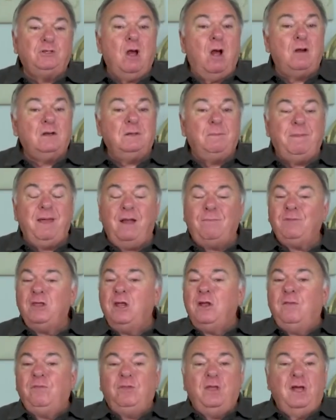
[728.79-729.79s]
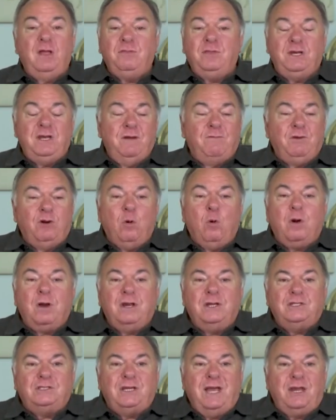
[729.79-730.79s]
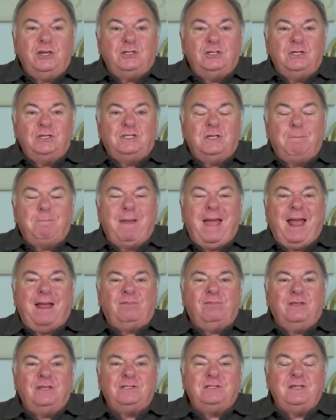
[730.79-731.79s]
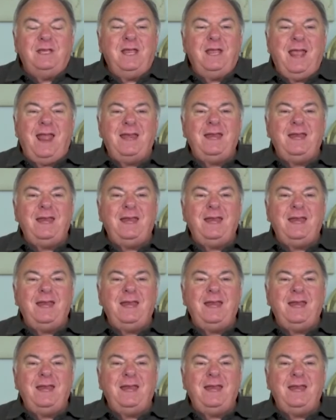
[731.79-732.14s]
talked about the different organizations that backed this thing,